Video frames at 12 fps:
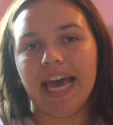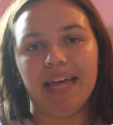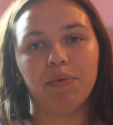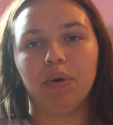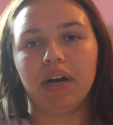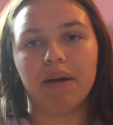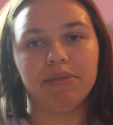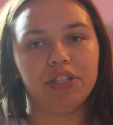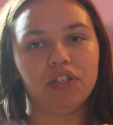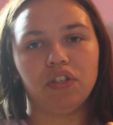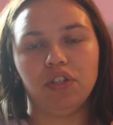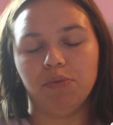It will come in
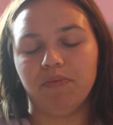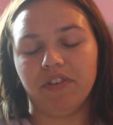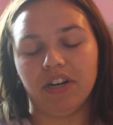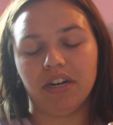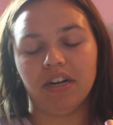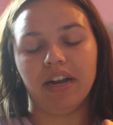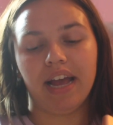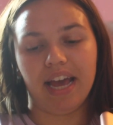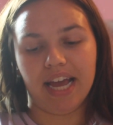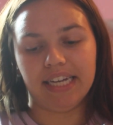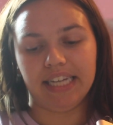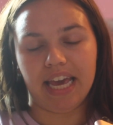super
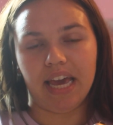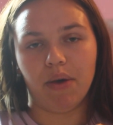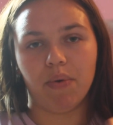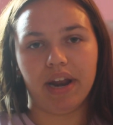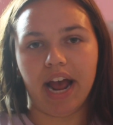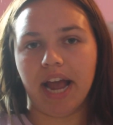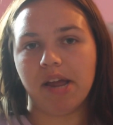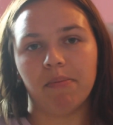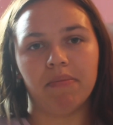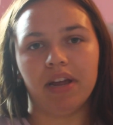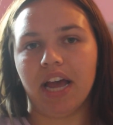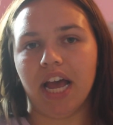handy when
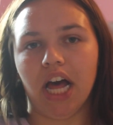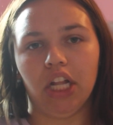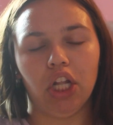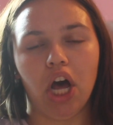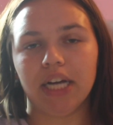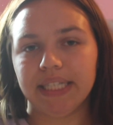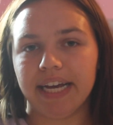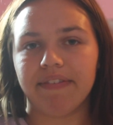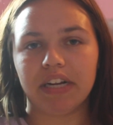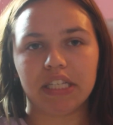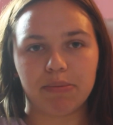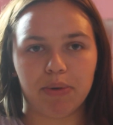I'm a long day of
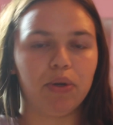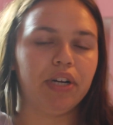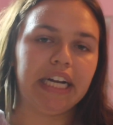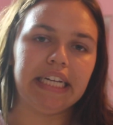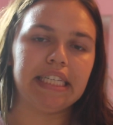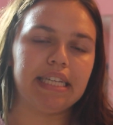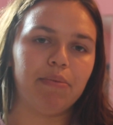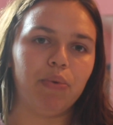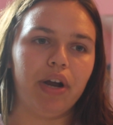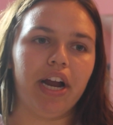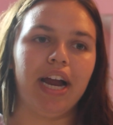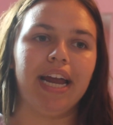exploring
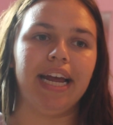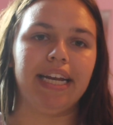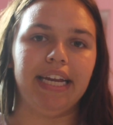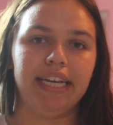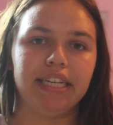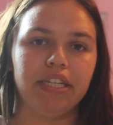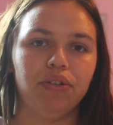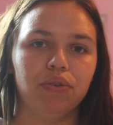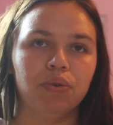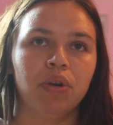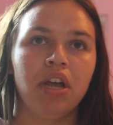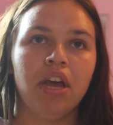somewhere and I need
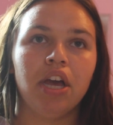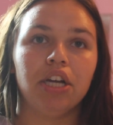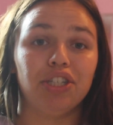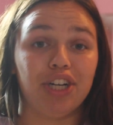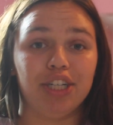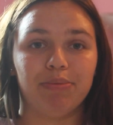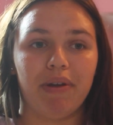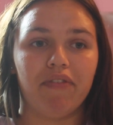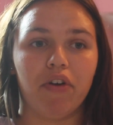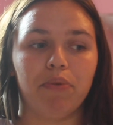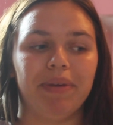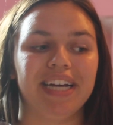to charge my
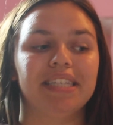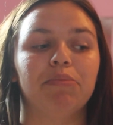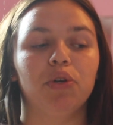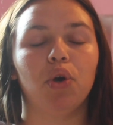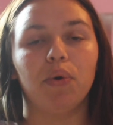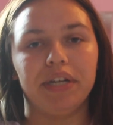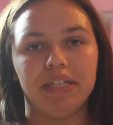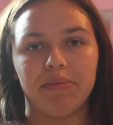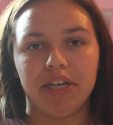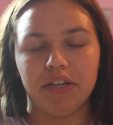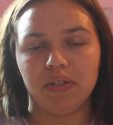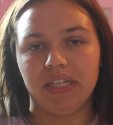phone because I'm going to
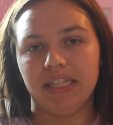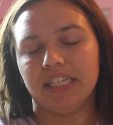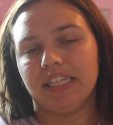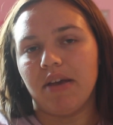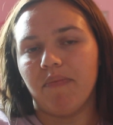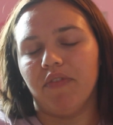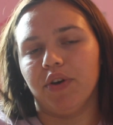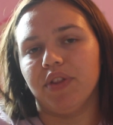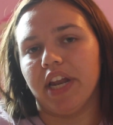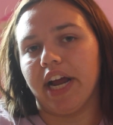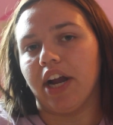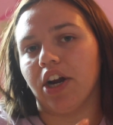be using the same phone
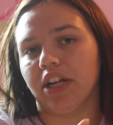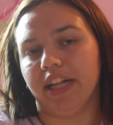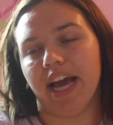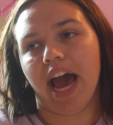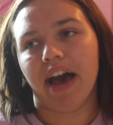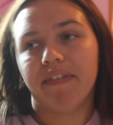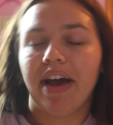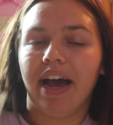that I currently have.